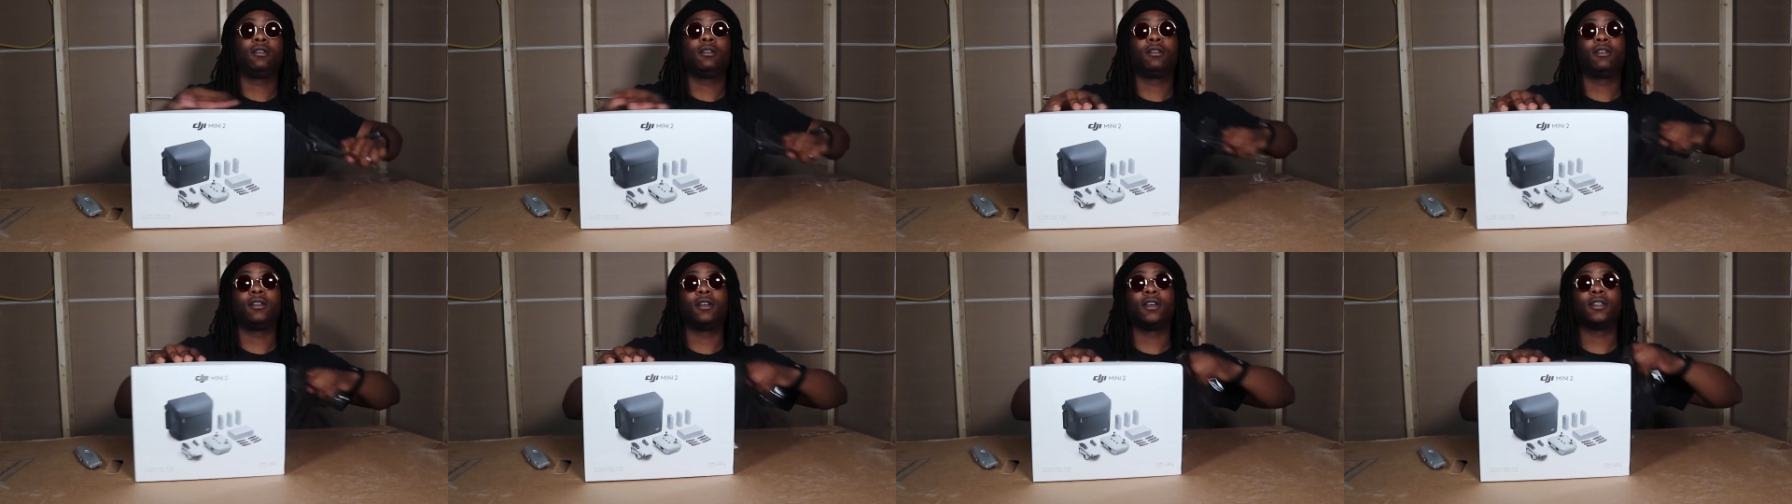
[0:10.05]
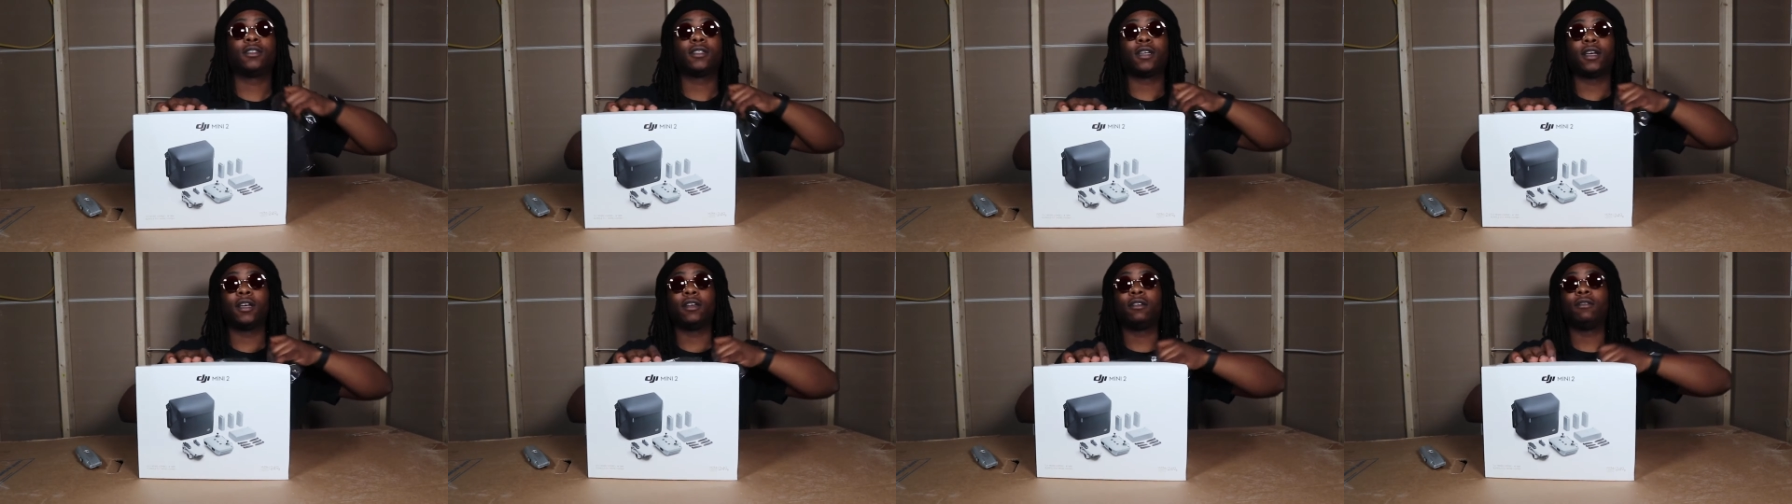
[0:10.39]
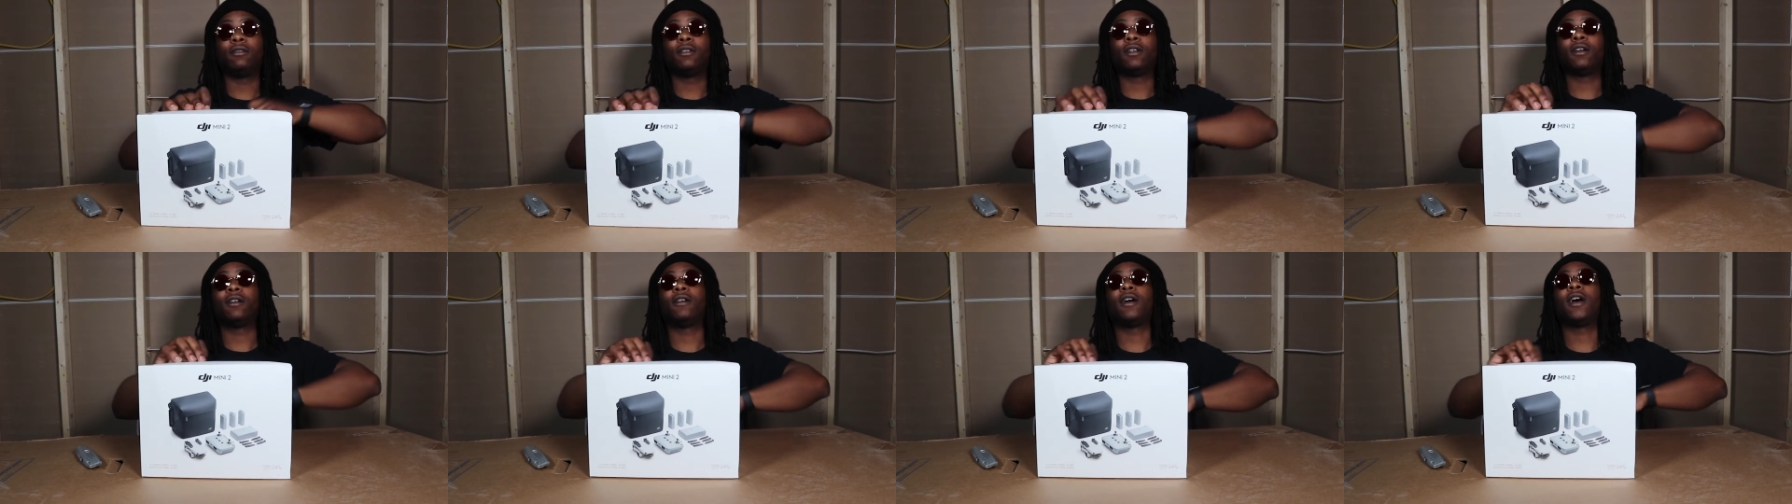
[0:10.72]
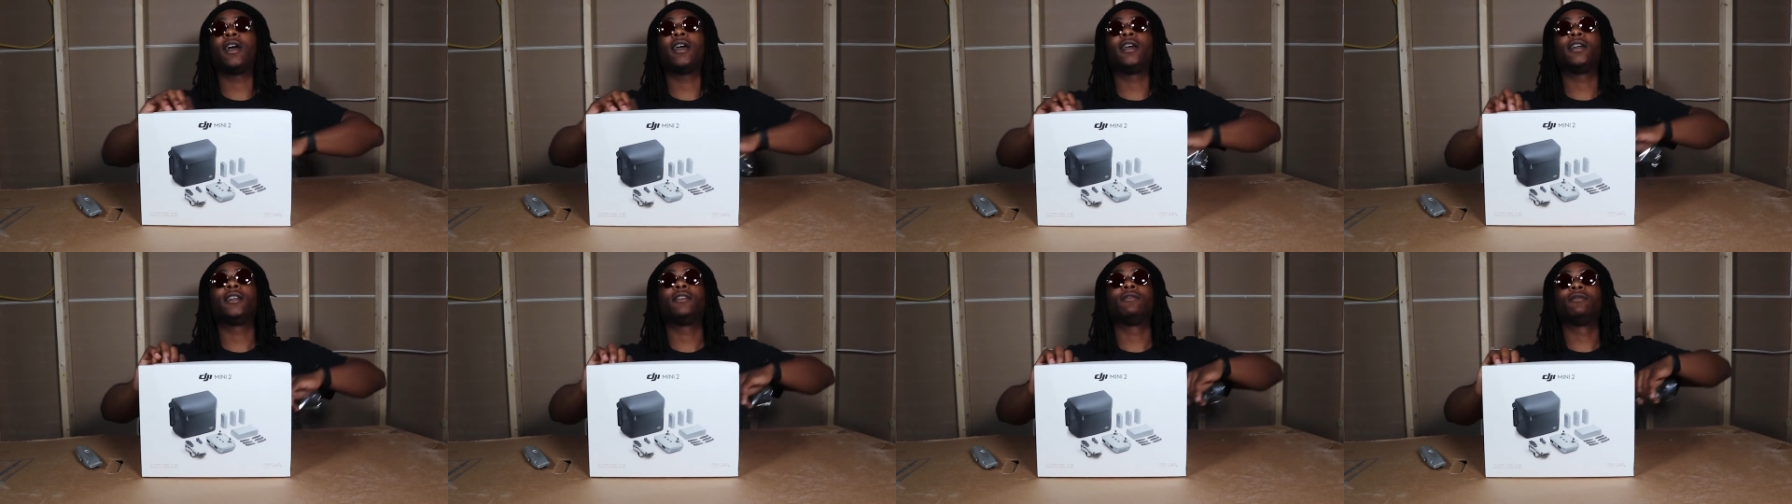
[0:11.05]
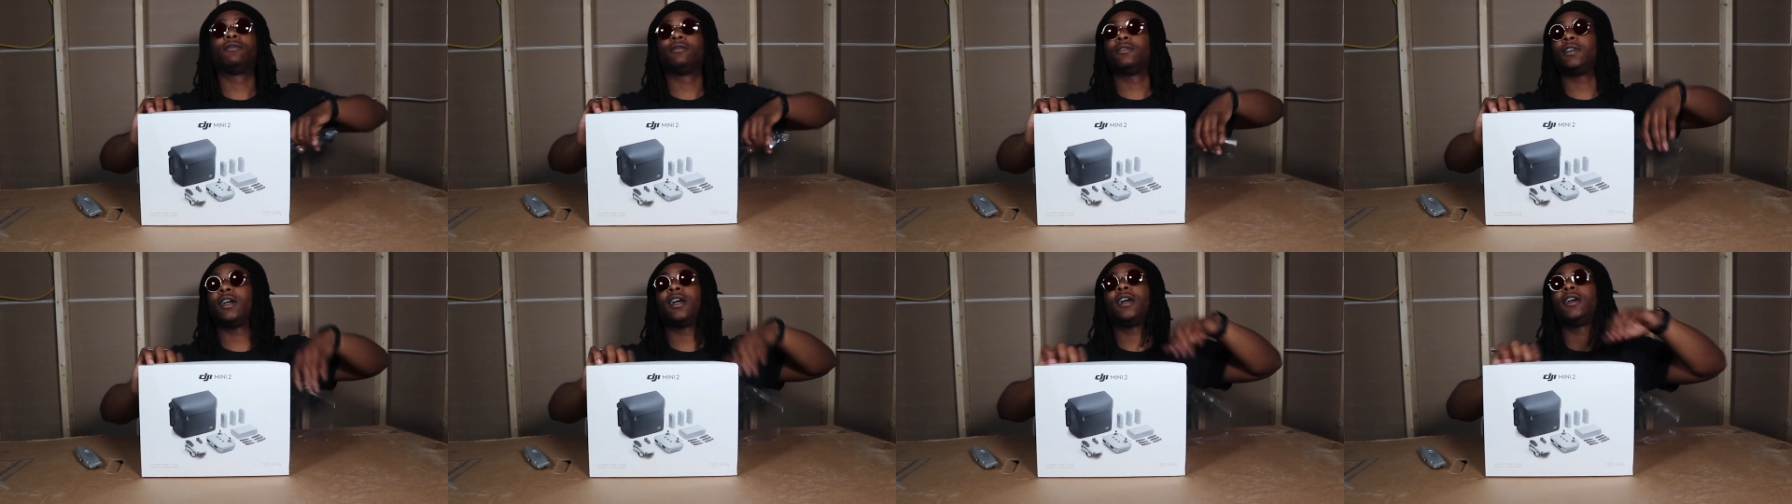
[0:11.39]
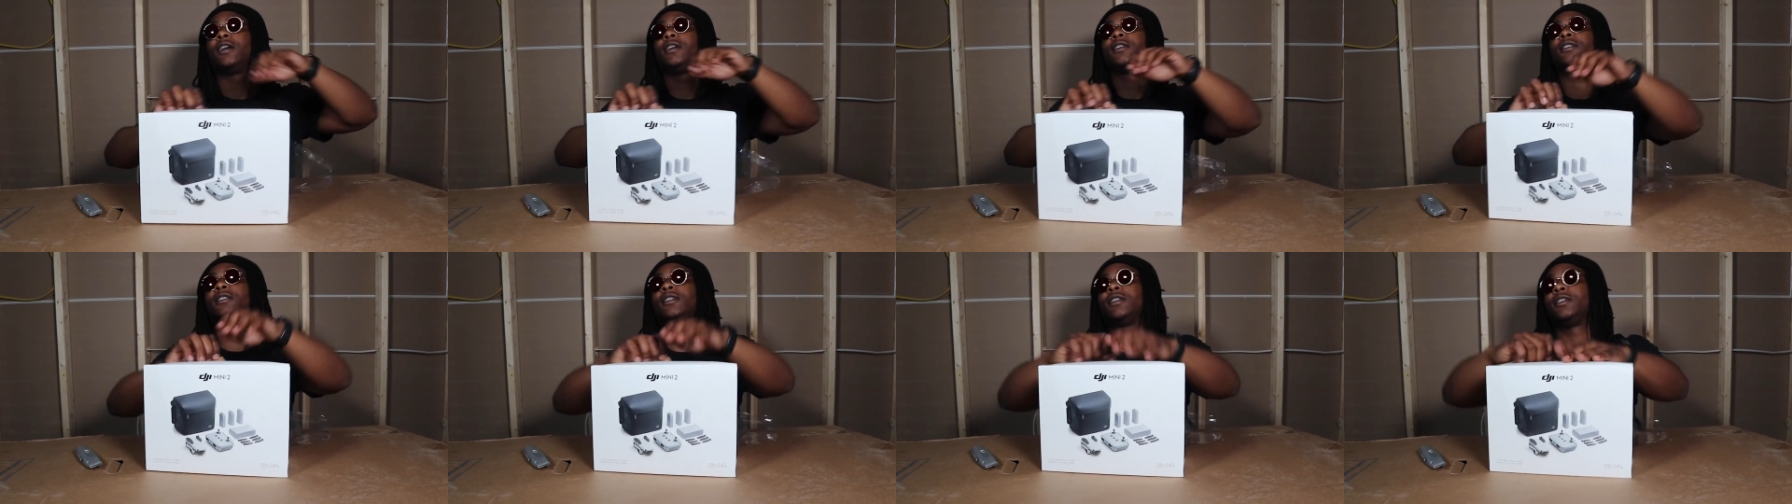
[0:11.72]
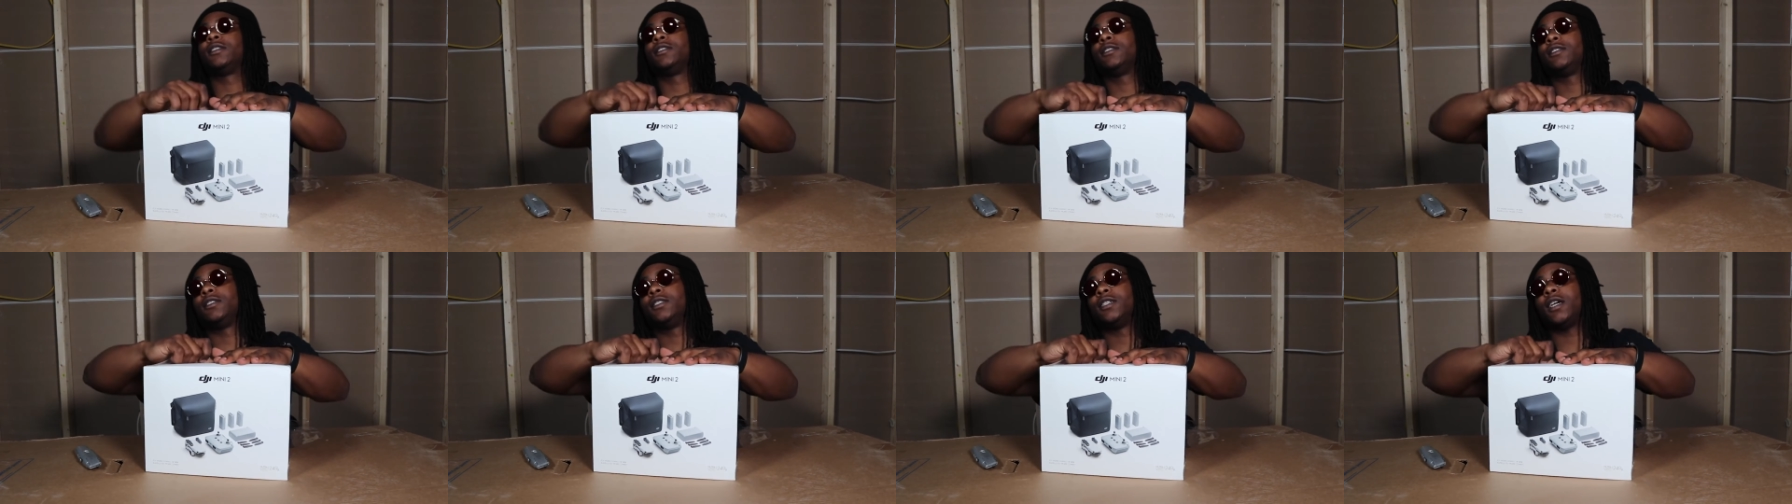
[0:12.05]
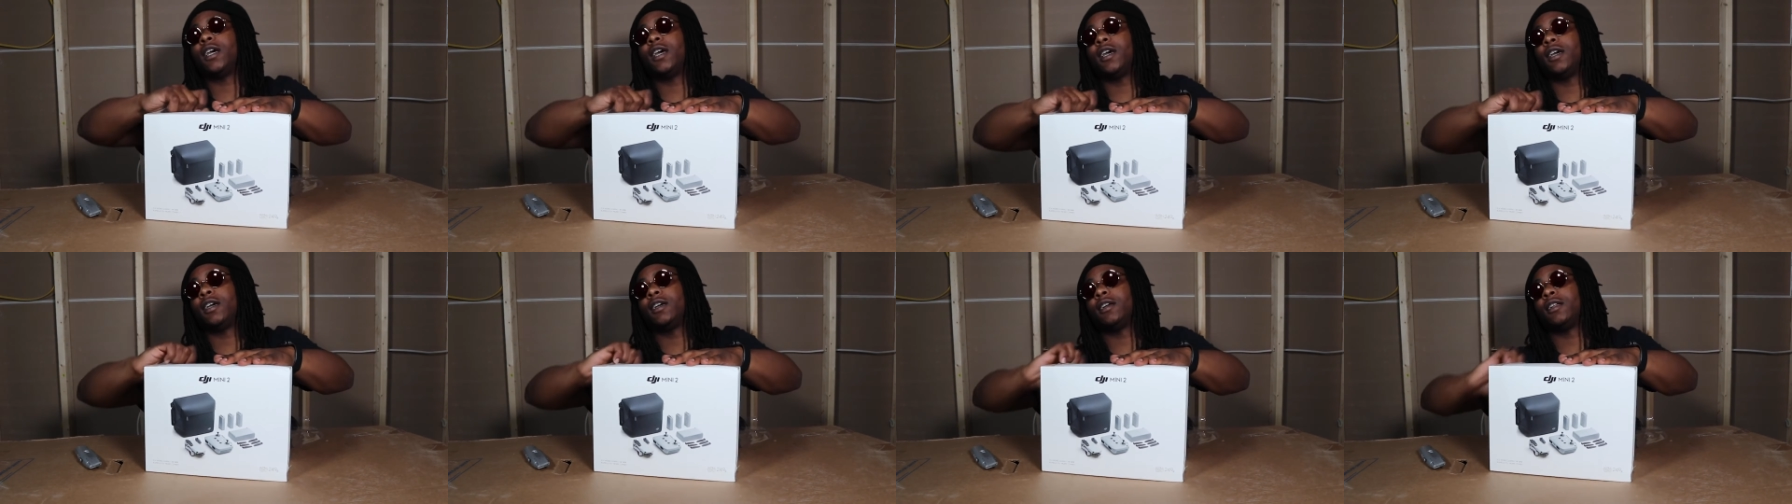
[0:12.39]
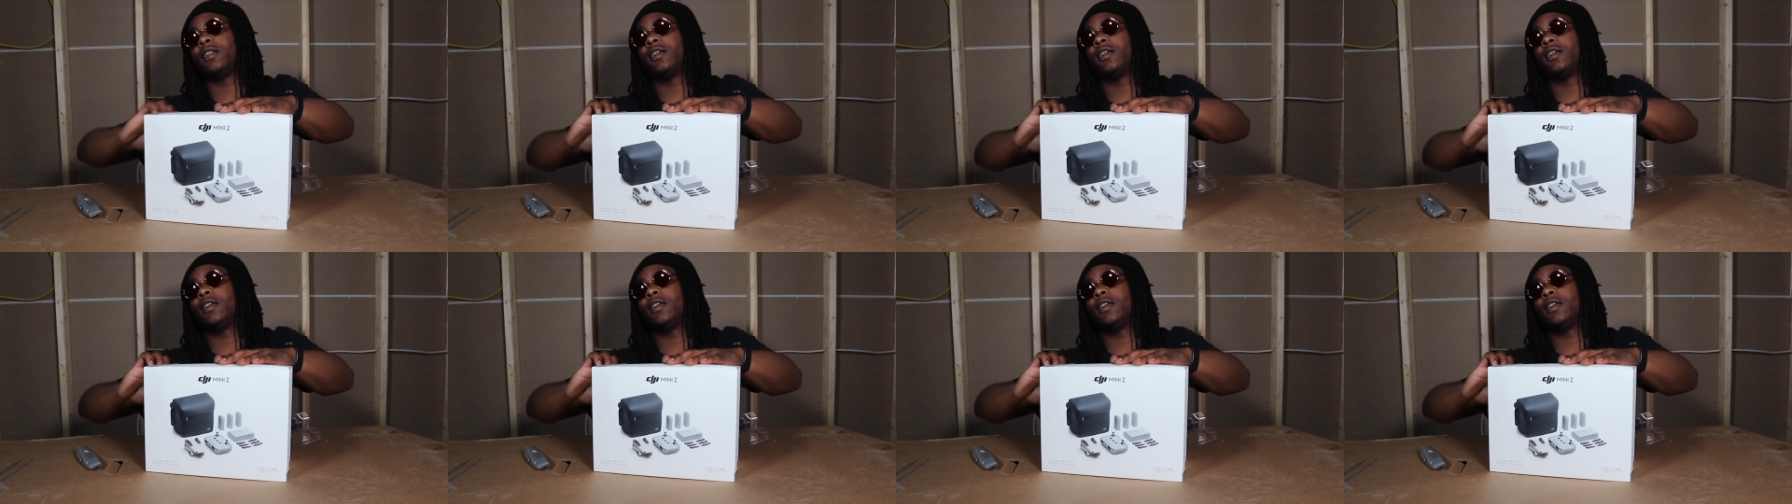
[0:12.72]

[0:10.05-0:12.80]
That's how you know I ain't touched jack,